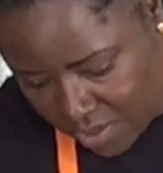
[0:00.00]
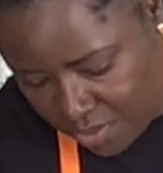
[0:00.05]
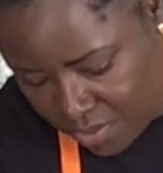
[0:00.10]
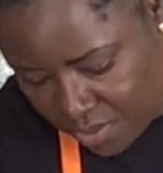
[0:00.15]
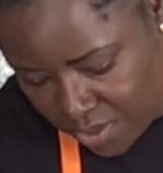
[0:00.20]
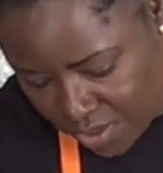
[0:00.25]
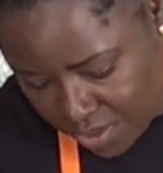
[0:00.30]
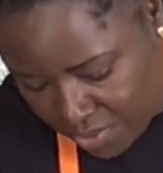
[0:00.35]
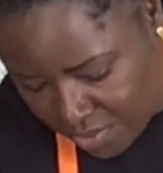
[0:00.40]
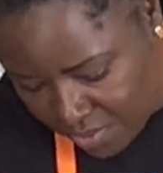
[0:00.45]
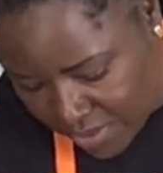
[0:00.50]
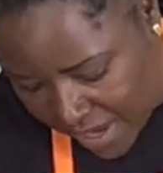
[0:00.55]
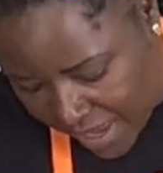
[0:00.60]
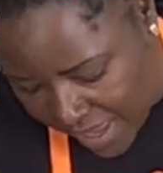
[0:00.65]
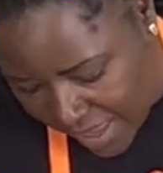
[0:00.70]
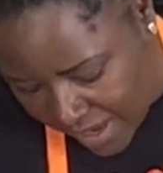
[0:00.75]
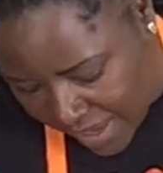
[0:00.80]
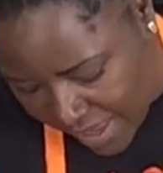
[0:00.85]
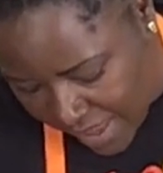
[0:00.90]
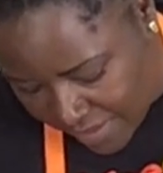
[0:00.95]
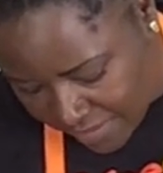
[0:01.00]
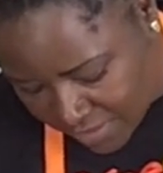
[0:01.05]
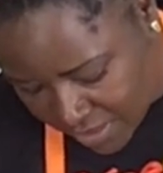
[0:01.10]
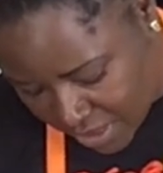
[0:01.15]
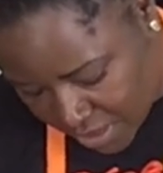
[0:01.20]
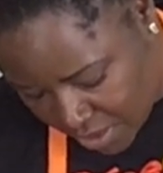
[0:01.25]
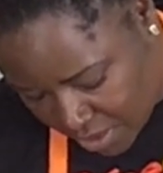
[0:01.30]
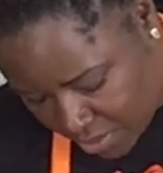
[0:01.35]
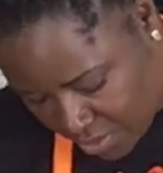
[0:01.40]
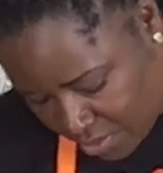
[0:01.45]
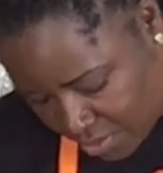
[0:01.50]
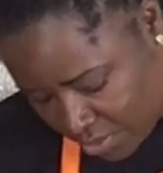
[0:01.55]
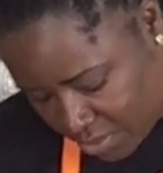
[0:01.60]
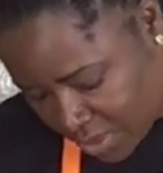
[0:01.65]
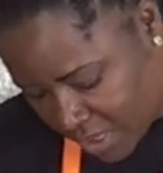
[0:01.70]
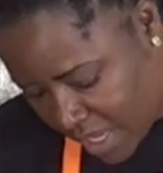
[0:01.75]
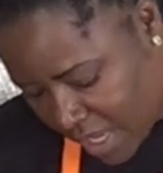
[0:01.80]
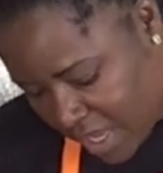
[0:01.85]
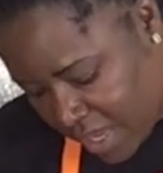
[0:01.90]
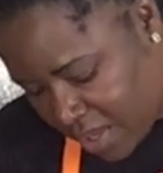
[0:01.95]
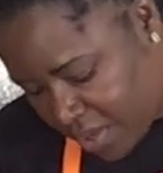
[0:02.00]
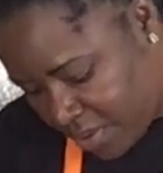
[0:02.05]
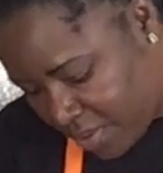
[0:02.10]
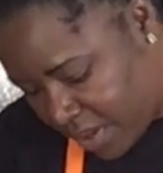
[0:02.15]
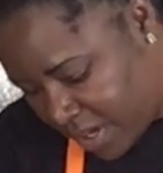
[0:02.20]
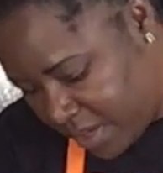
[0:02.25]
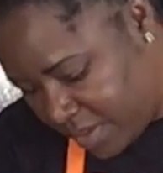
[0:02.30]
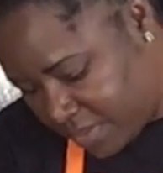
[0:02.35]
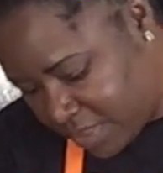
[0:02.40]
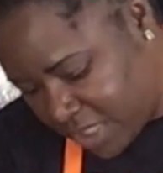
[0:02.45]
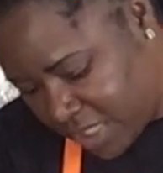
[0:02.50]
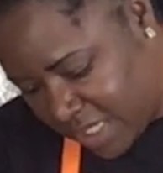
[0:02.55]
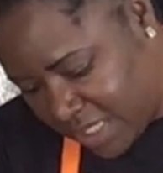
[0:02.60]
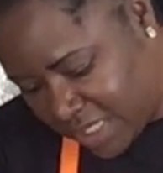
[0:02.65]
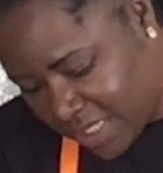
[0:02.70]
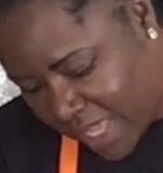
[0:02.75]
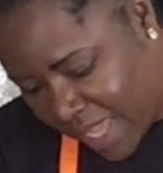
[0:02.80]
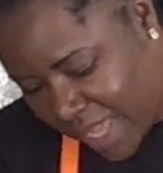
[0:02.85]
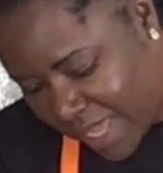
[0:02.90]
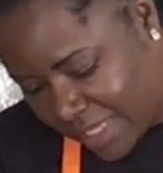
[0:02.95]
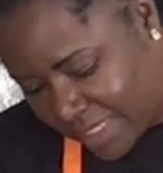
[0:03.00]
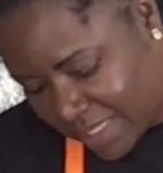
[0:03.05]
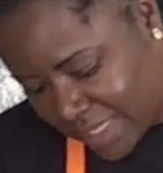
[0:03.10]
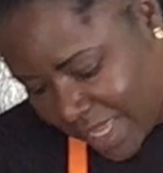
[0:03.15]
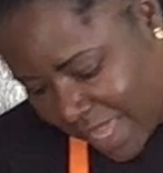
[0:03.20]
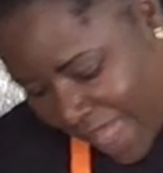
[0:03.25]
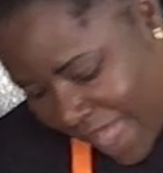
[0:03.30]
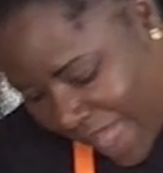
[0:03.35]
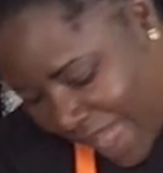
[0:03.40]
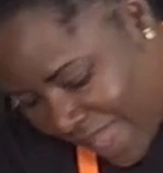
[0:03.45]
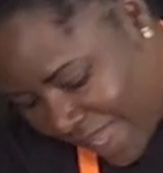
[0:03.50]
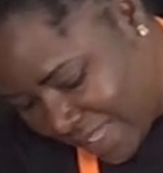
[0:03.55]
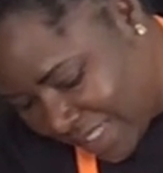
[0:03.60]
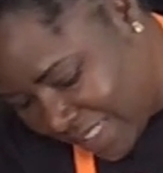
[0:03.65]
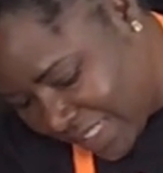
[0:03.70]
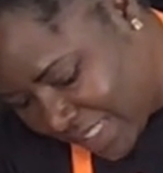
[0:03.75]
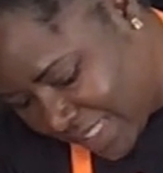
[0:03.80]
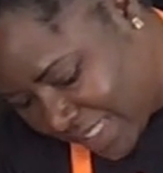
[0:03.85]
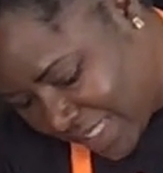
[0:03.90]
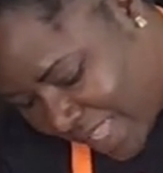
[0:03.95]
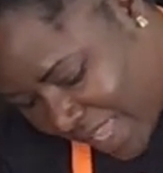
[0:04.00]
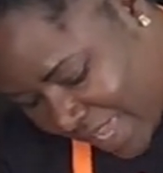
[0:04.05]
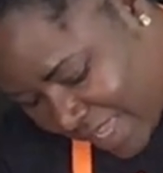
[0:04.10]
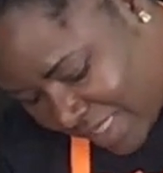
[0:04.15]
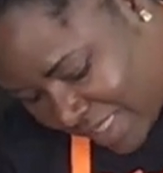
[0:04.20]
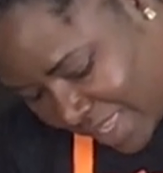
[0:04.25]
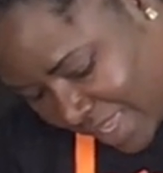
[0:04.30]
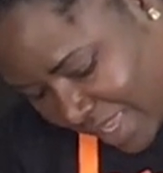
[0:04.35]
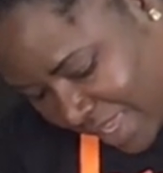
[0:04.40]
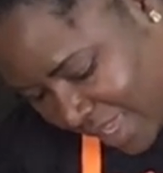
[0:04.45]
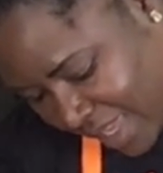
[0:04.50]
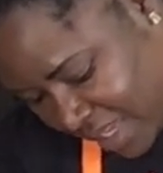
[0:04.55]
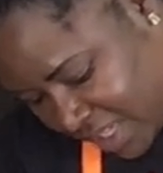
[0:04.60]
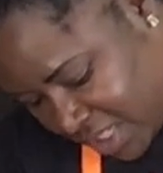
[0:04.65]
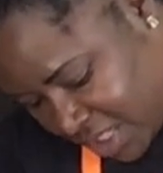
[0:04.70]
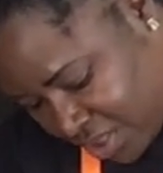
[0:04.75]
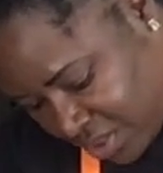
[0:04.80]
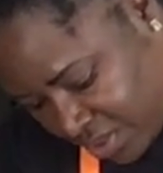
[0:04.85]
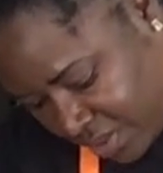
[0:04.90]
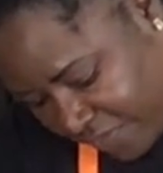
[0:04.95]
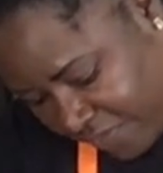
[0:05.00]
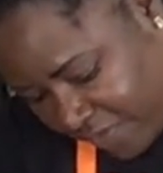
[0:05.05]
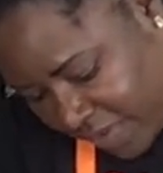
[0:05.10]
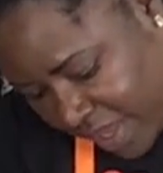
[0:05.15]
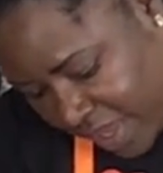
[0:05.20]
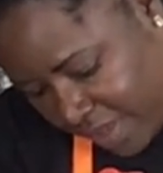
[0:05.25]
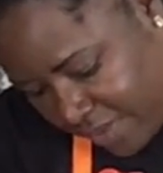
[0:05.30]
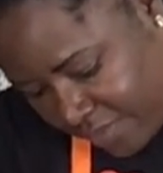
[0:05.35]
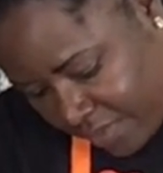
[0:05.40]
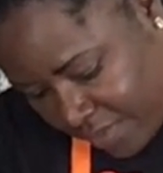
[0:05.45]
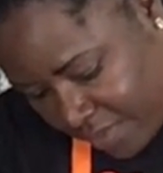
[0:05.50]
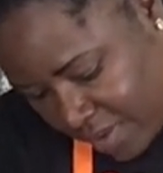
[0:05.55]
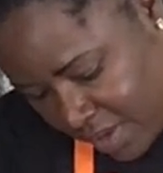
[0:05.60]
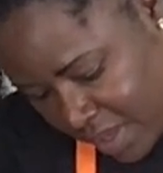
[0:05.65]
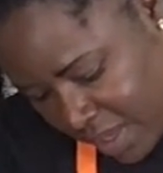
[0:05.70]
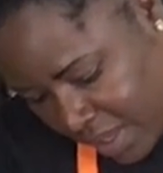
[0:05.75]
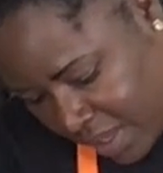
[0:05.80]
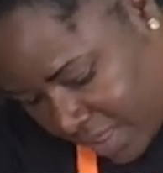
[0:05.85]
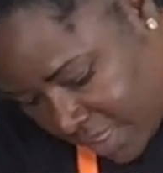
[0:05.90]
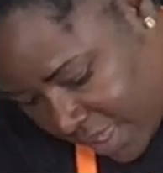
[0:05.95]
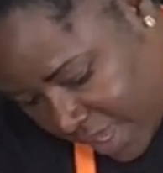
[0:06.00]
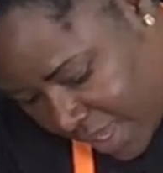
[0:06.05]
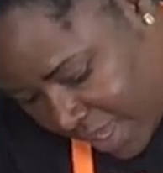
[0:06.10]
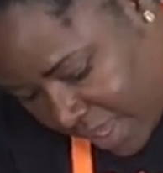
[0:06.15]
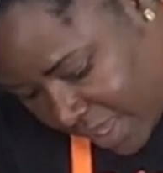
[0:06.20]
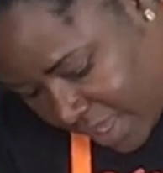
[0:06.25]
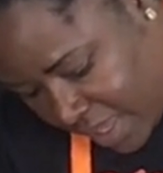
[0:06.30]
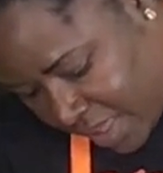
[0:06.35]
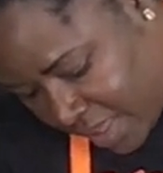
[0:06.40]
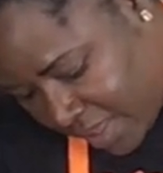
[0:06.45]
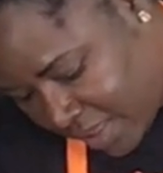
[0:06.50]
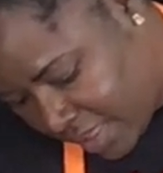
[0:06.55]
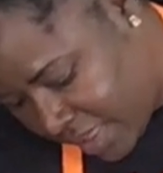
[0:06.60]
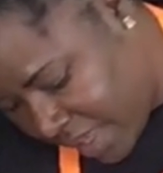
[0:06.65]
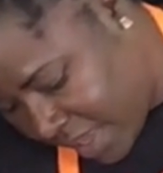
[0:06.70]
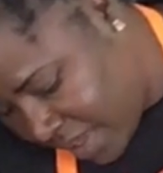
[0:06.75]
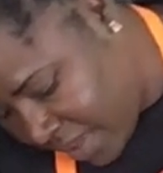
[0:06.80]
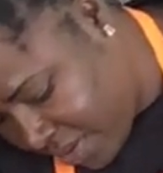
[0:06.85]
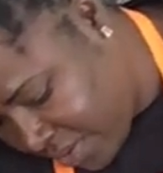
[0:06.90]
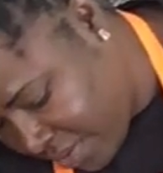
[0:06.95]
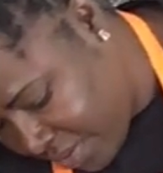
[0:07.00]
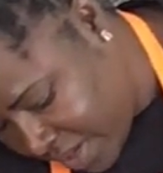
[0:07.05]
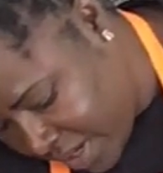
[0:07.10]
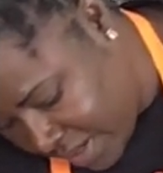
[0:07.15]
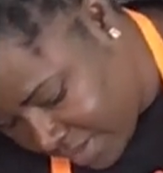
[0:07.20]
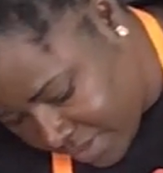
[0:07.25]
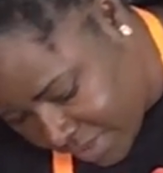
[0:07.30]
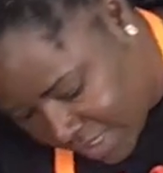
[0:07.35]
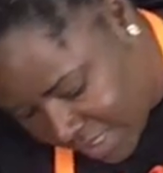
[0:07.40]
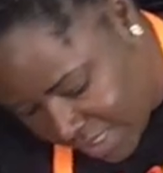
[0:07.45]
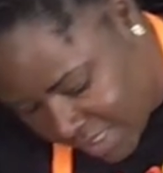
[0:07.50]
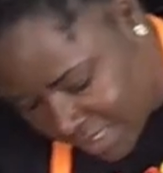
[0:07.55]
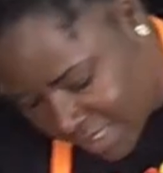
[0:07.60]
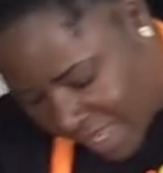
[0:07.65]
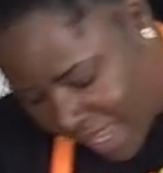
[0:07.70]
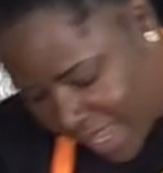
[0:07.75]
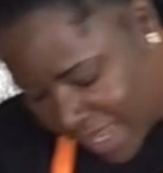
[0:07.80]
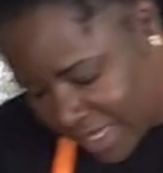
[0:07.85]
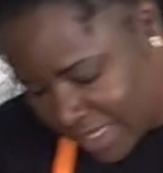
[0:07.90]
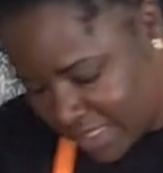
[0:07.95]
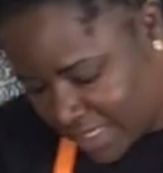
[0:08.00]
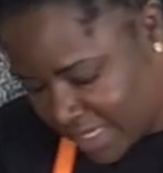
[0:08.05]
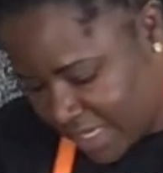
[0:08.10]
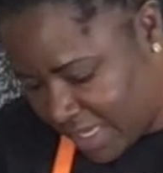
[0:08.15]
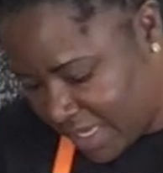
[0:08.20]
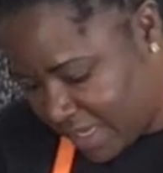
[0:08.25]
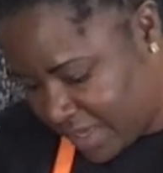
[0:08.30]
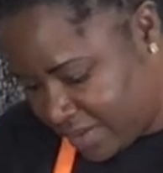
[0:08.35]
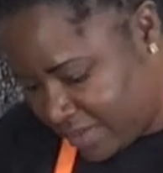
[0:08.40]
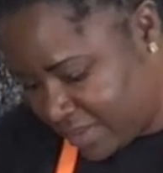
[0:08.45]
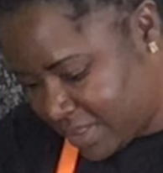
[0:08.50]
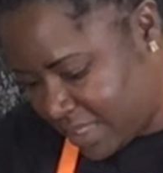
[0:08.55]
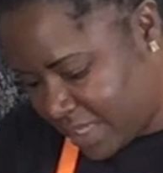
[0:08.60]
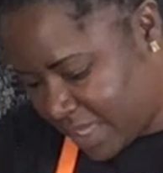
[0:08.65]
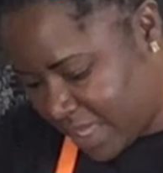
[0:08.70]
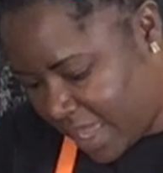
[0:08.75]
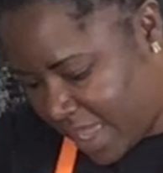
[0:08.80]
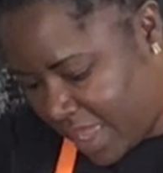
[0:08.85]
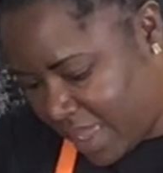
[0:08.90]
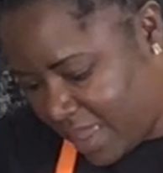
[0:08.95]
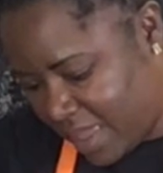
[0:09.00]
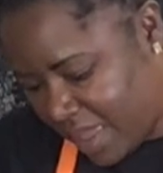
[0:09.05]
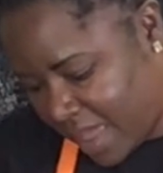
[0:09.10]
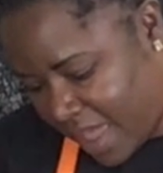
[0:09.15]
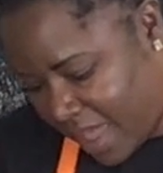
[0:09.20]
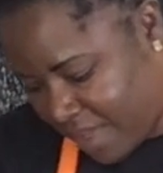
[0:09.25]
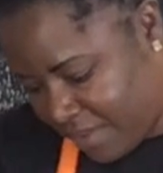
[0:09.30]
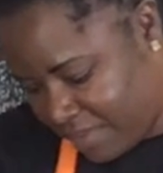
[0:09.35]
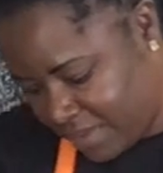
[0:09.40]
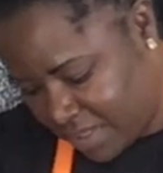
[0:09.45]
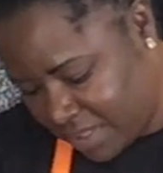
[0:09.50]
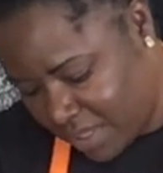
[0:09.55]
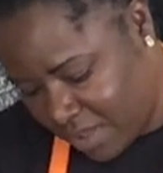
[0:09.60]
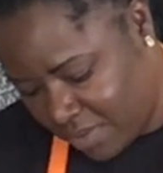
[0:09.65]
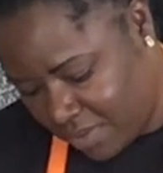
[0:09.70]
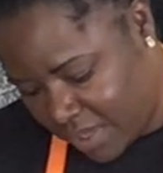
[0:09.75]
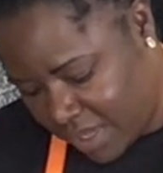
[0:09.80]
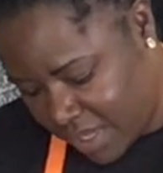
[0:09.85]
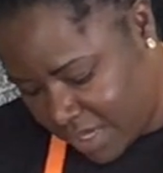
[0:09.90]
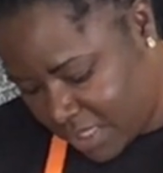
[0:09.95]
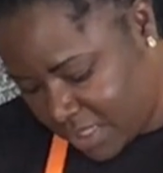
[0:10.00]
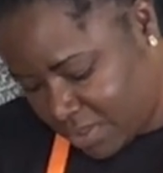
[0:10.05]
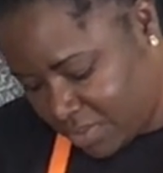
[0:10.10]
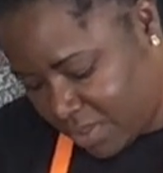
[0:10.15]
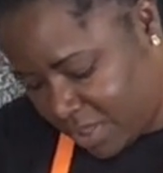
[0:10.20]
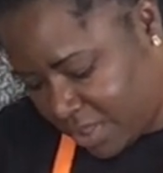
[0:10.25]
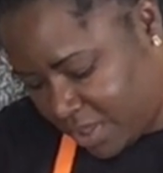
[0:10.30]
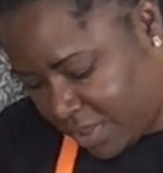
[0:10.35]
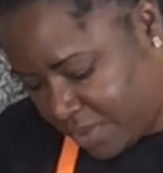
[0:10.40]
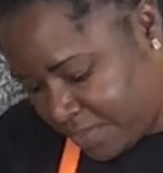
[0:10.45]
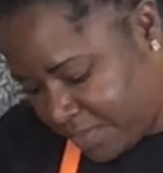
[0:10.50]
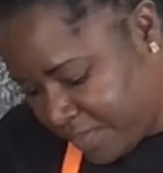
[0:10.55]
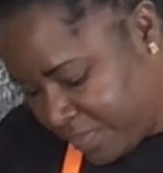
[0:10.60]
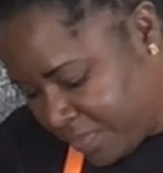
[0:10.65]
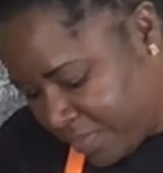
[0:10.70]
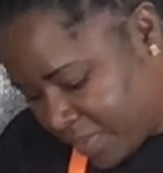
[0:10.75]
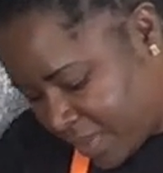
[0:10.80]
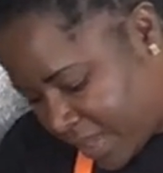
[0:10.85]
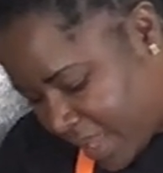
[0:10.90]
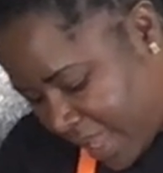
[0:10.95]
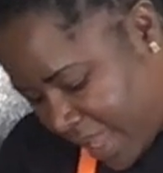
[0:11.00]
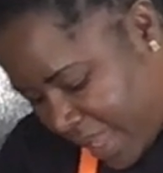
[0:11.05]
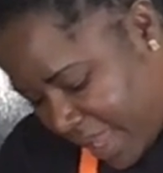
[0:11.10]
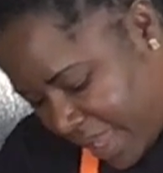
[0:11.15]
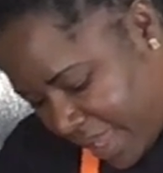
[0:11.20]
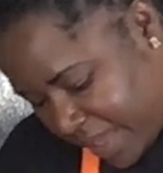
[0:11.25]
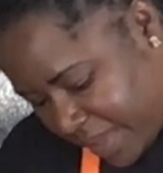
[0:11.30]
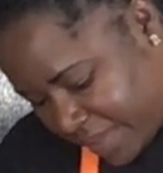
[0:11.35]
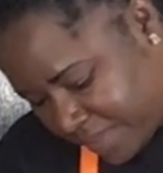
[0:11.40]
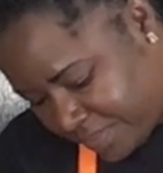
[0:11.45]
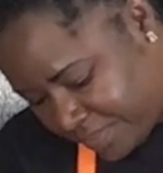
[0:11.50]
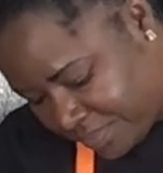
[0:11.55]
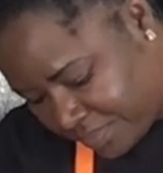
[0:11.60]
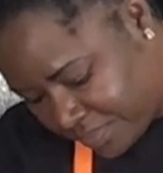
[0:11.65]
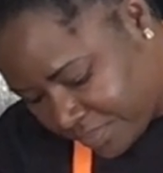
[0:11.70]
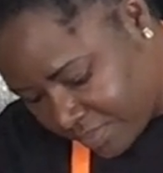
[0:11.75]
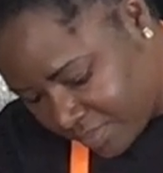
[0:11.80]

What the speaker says: You do not have to use cream cheese icing. I just like that extra flavor that cream cheese icing gives the cake. I'll be so honest with you. And